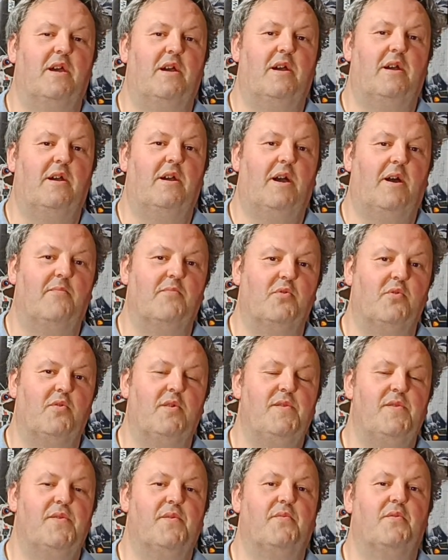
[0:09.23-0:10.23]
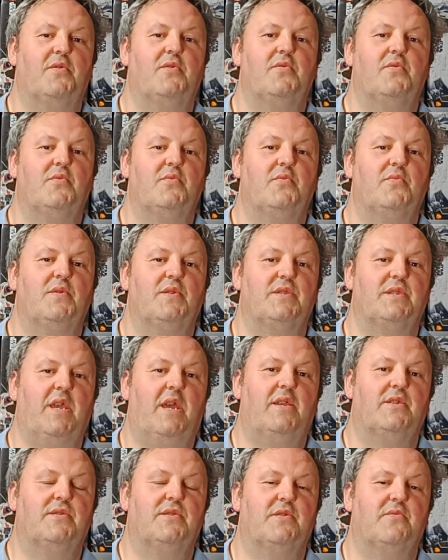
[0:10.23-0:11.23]
I'm going through the
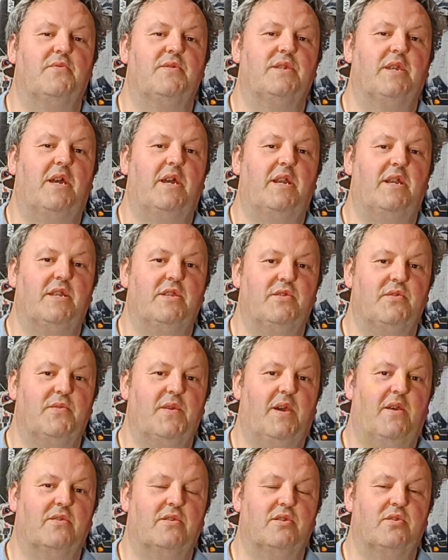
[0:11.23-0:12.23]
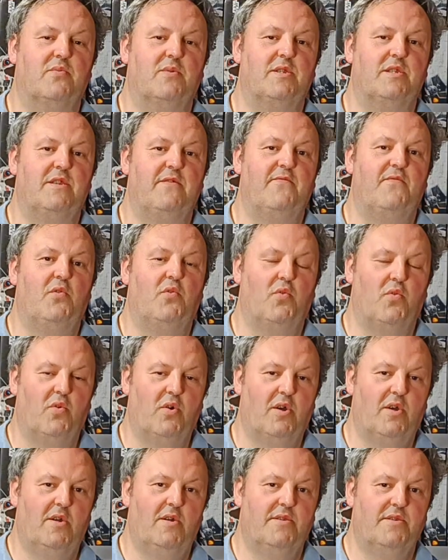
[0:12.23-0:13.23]
sets that retired in 2024